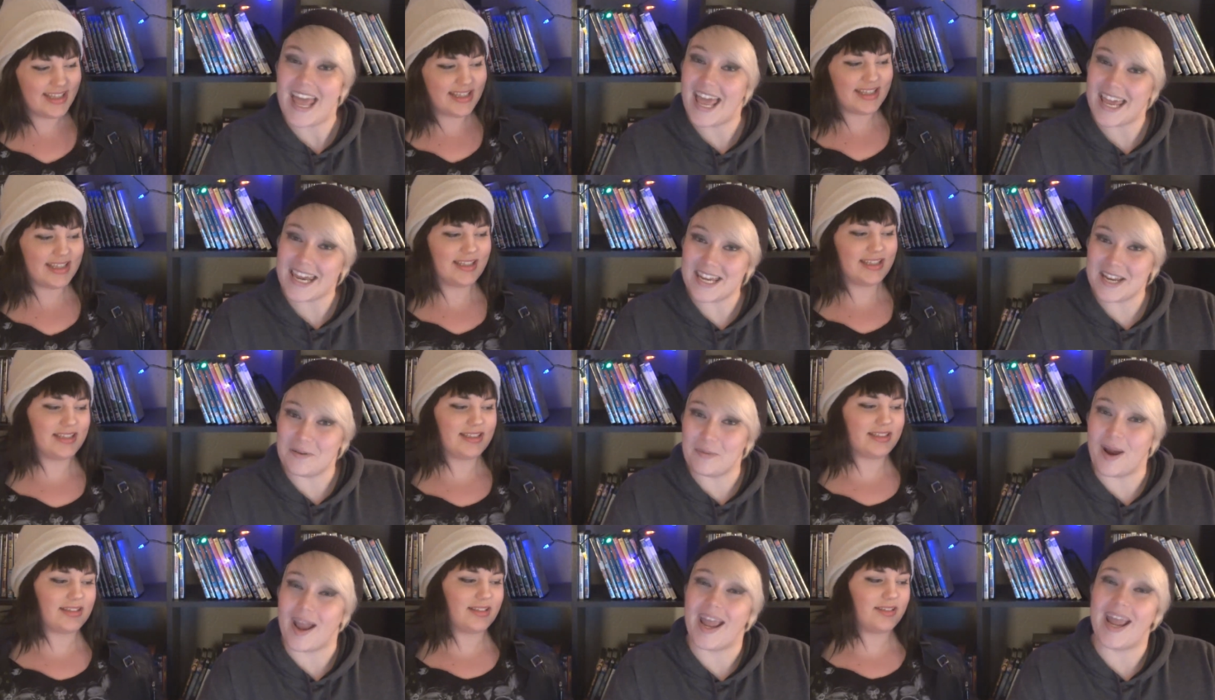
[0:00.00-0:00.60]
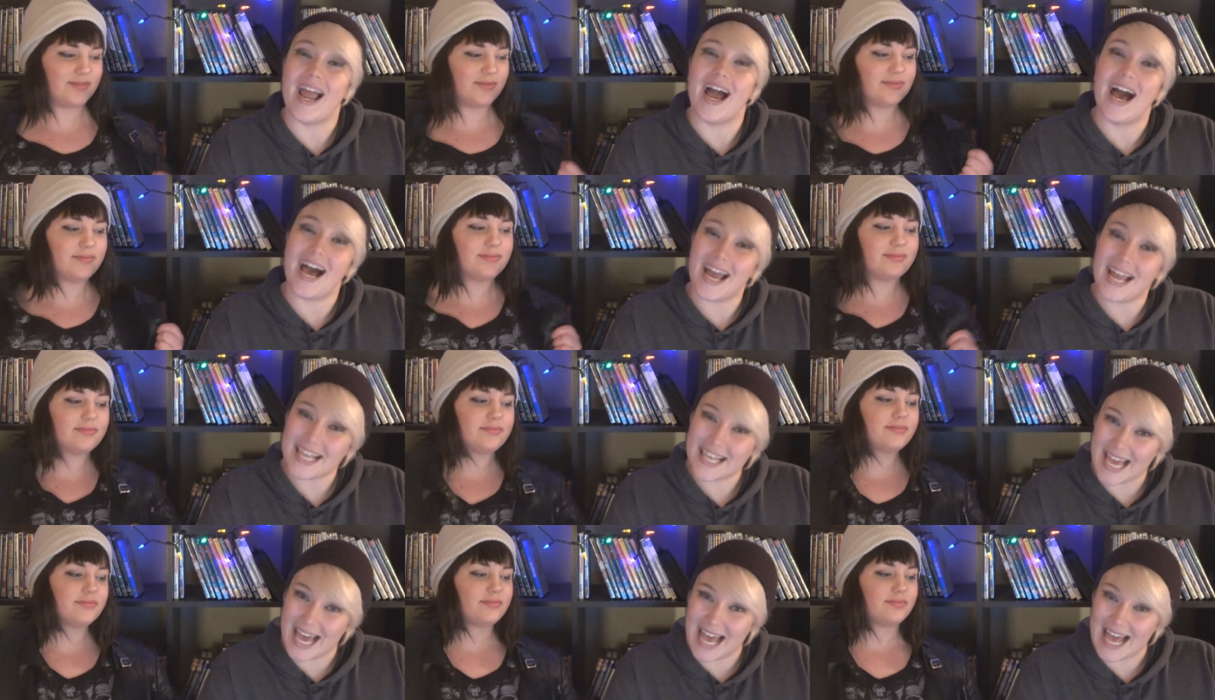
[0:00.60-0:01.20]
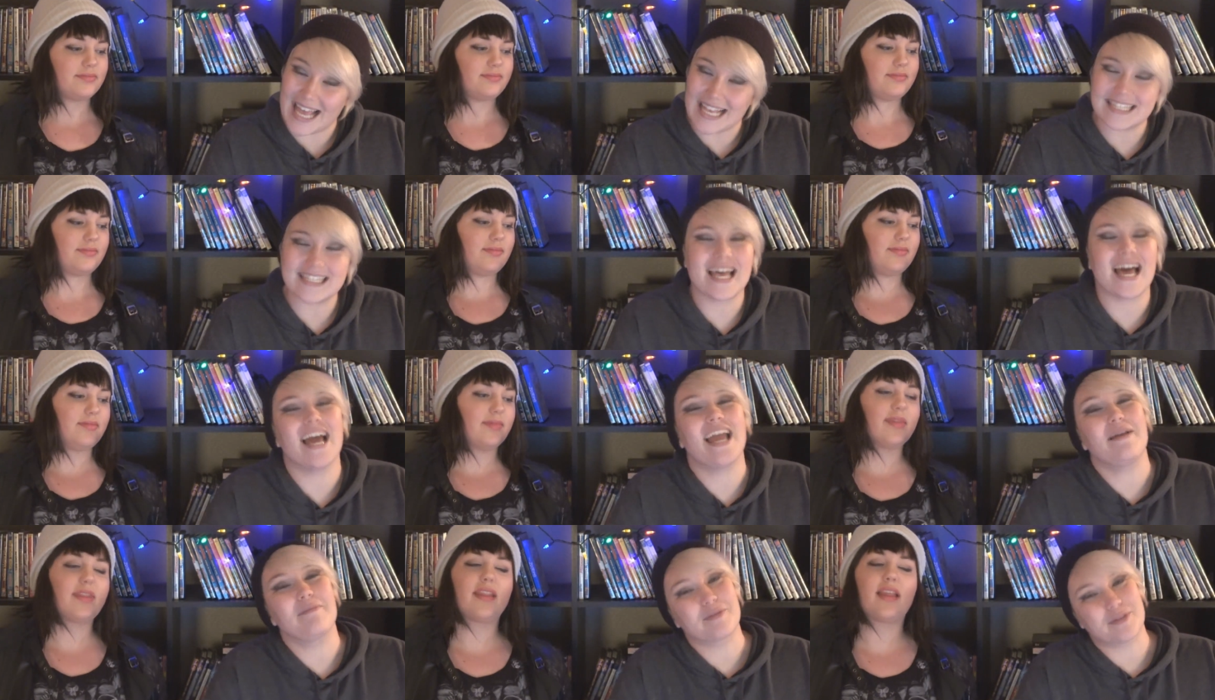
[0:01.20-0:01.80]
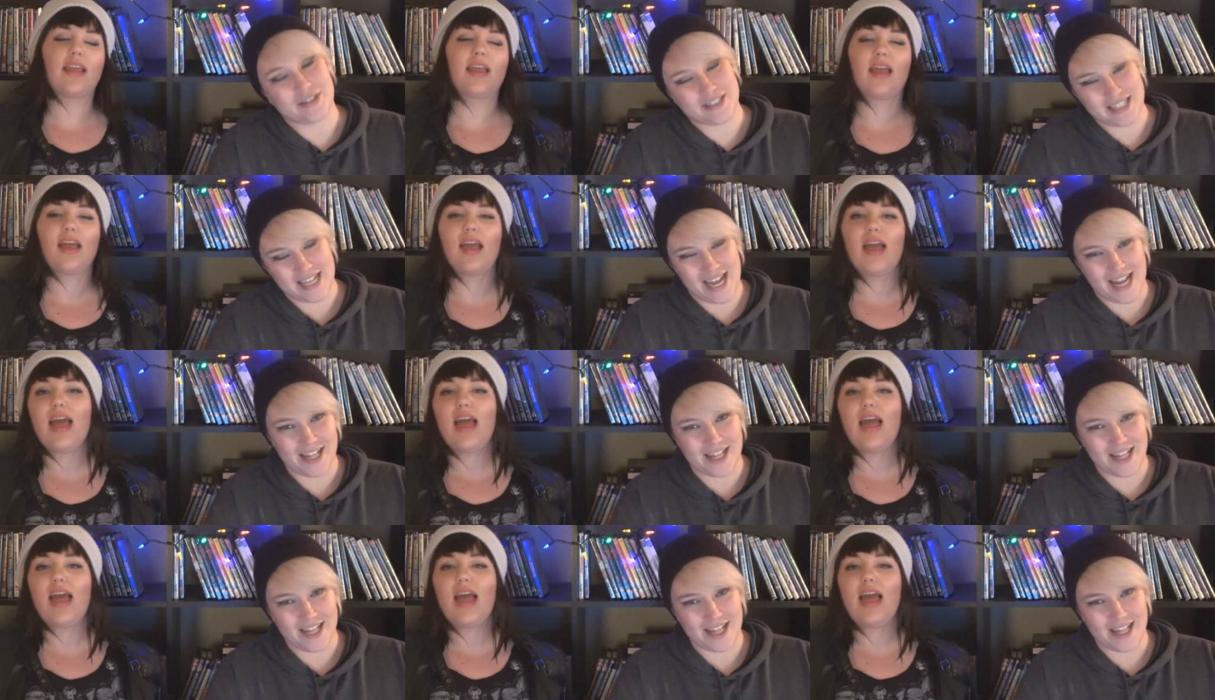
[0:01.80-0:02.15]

Speaker 1: Anyway, hi guys, I am Chris